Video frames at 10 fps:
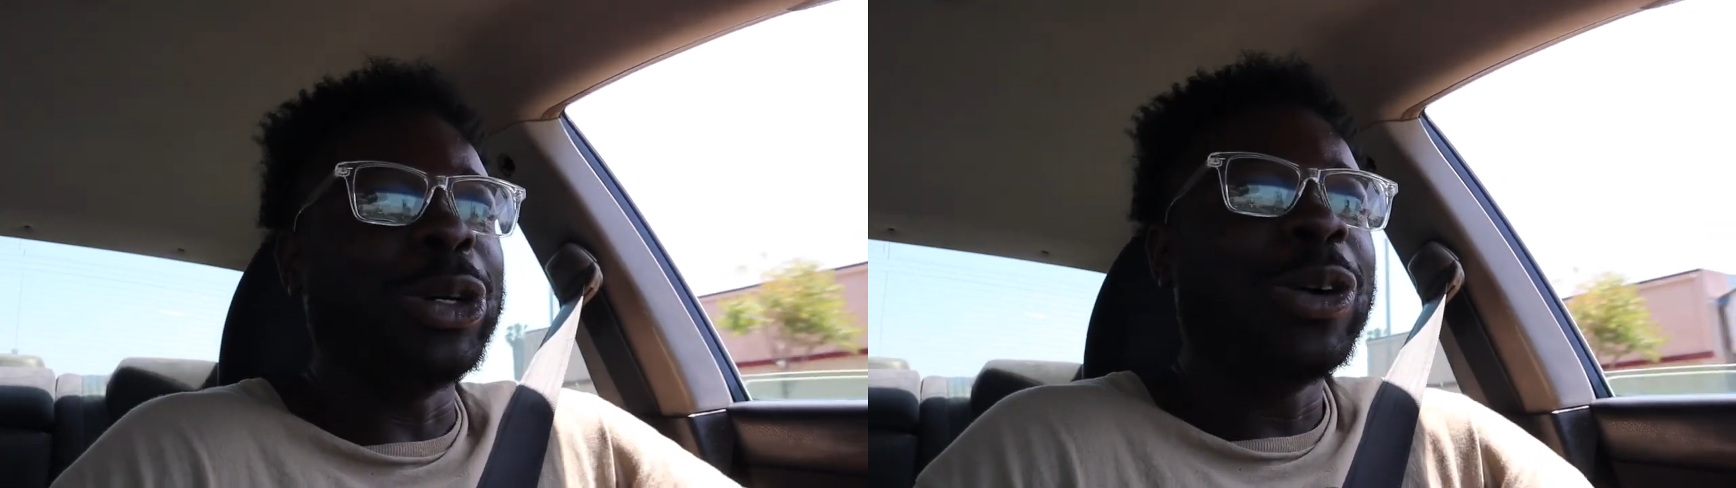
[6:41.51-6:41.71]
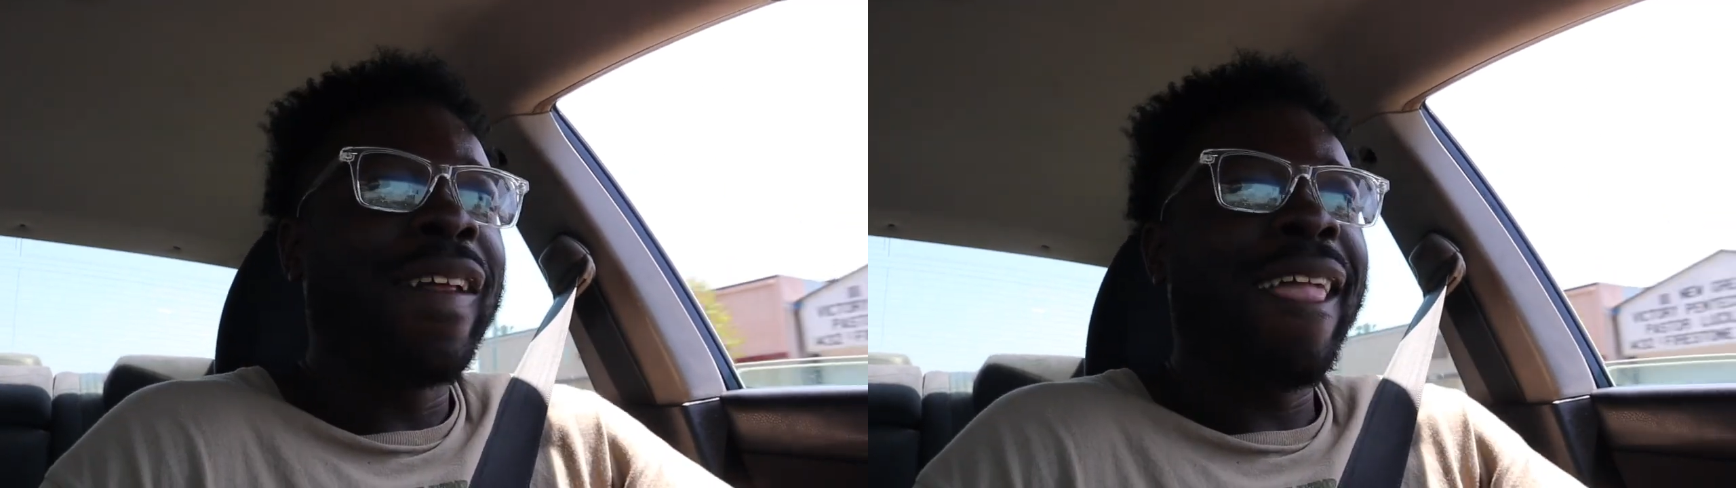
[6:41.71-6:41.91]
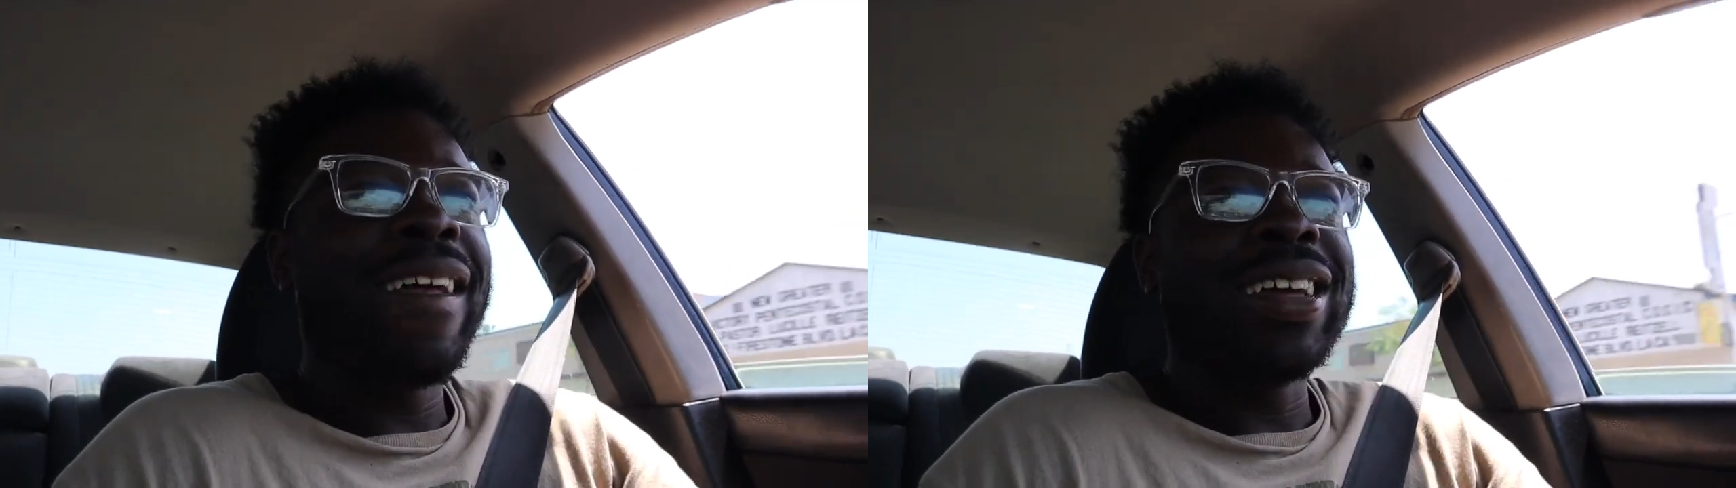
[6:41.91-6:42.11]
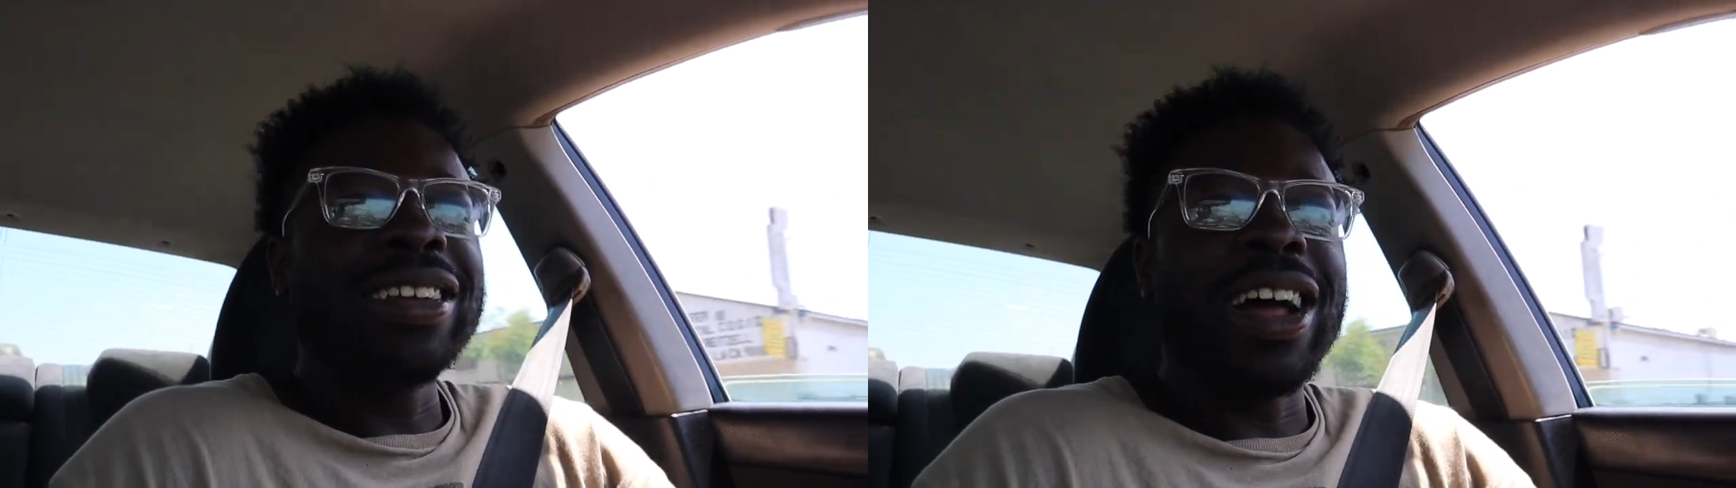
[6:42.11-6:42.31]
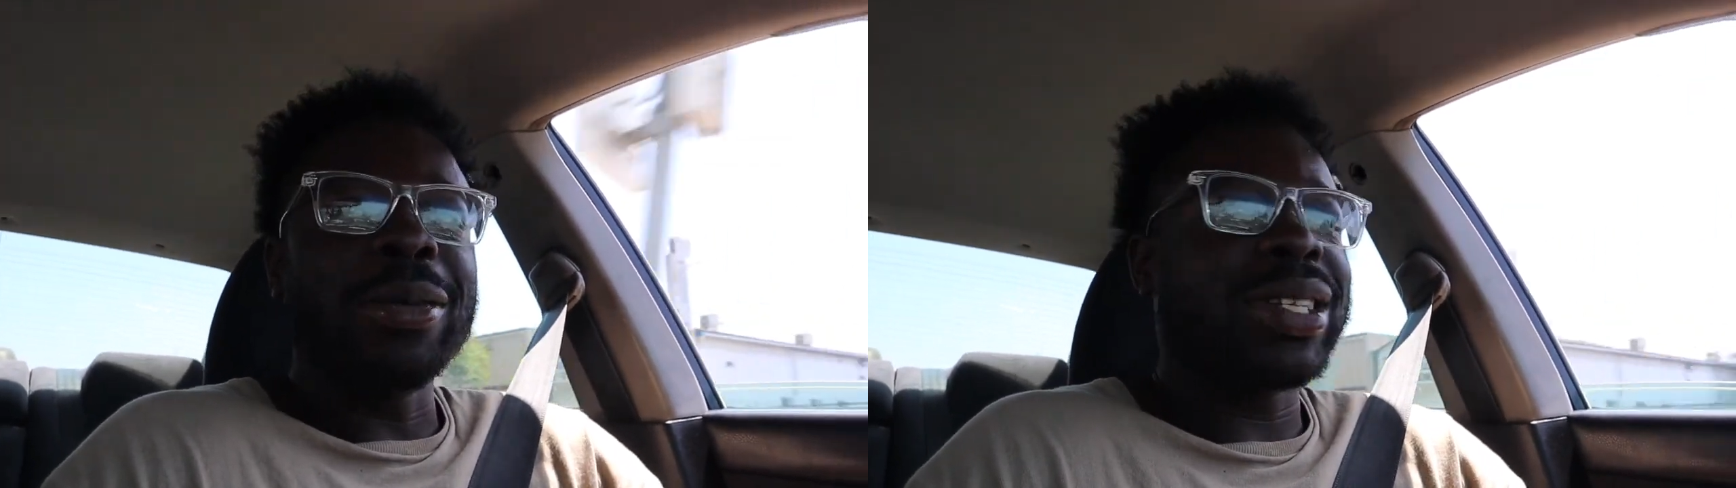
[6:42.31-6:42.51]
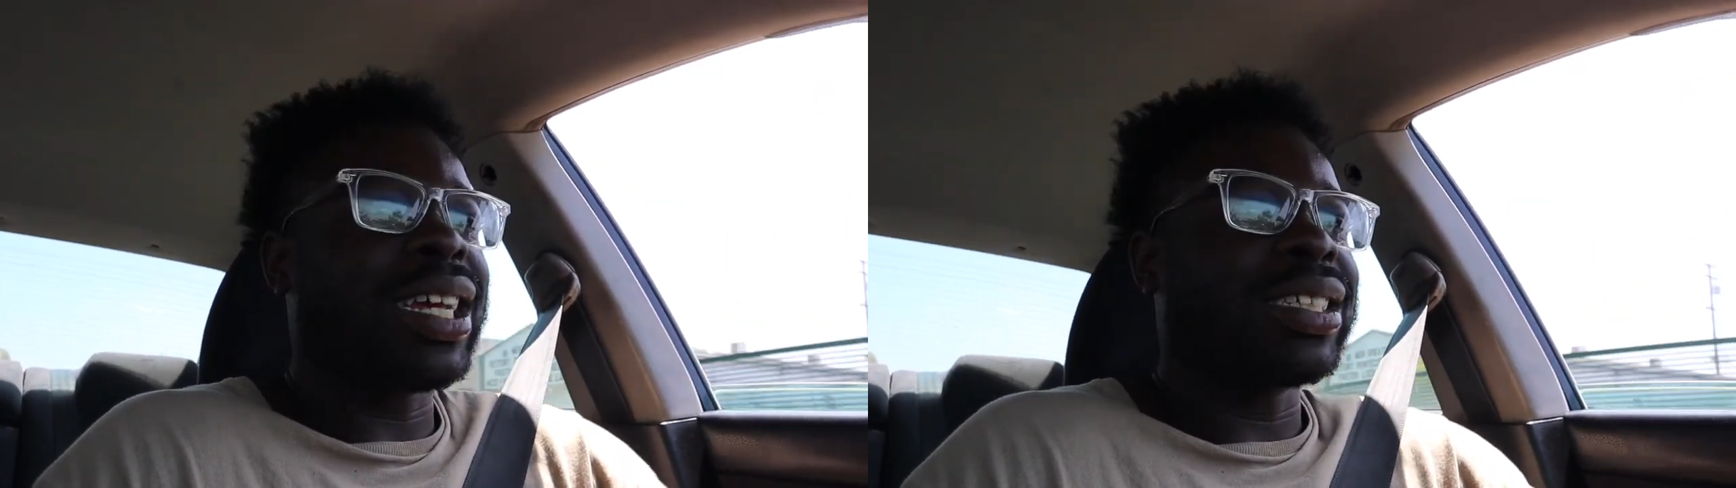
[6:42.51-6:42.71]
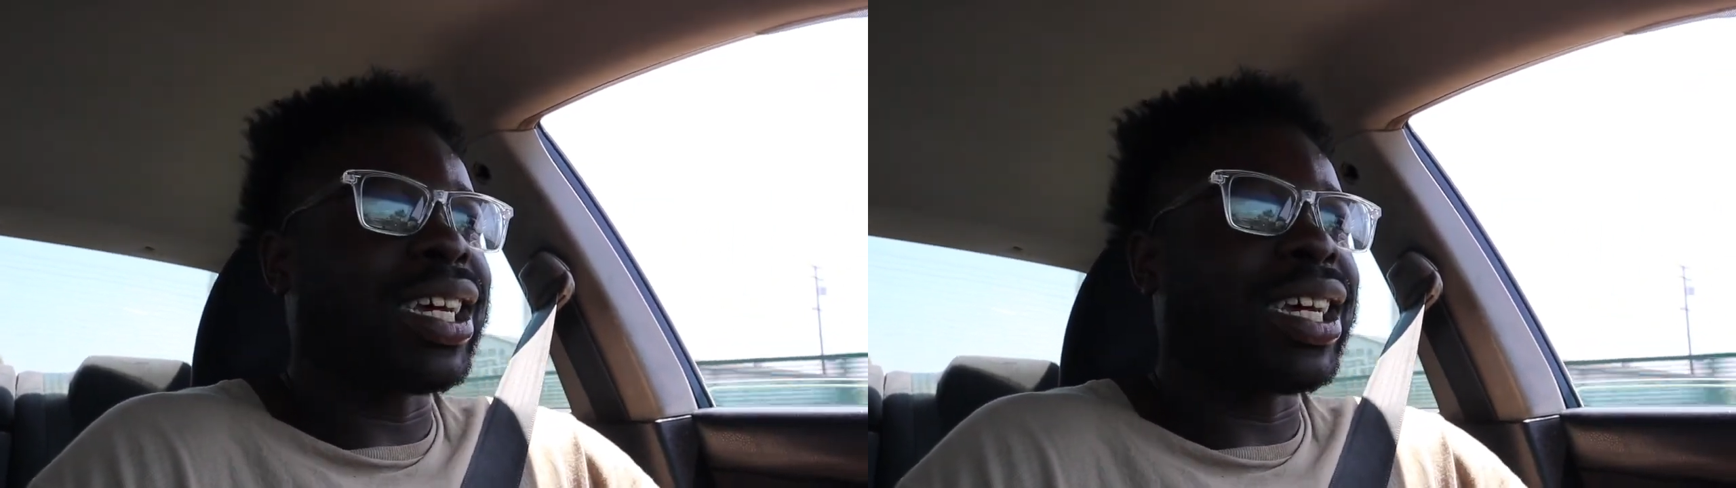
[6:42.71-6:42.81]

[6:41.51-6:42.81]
You know what I'm saying?